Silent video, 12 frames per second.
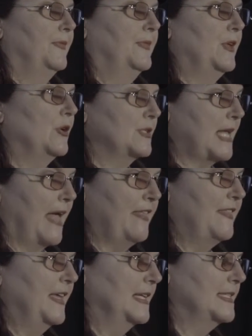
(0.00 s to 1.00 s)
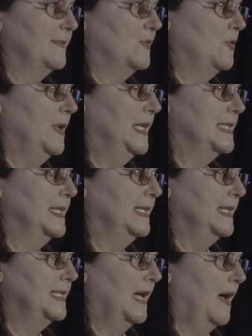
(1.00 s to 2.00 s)
There's, I think, some tweaks that
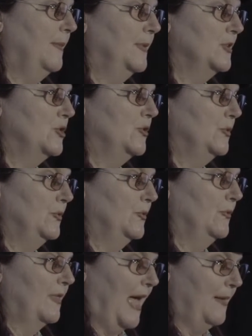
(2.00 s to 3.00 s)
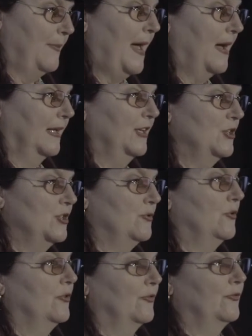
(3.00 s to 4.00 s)
need to happen to that package in
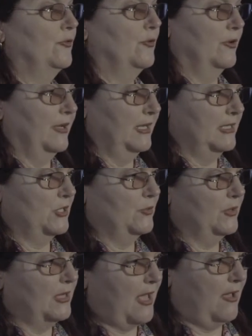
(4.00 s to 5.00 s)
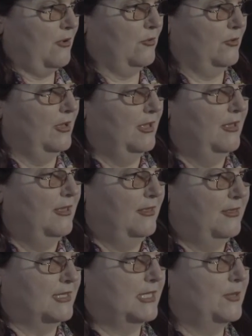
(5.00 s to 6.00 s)
order for it to allow
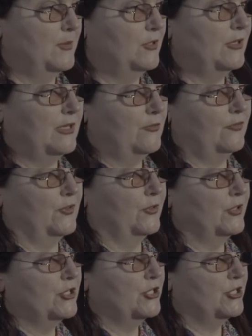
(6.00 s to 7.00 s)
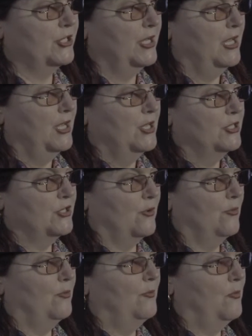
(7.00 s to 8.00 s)
this community to flourish.
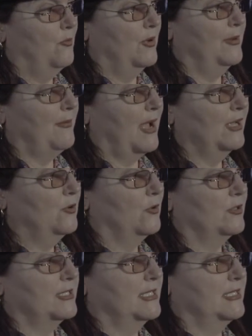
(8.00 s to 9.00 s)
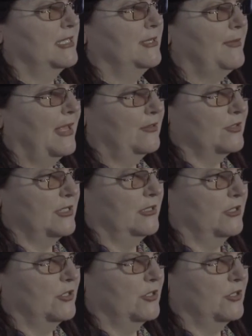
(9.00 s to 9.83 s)
So one of my goals is to make those little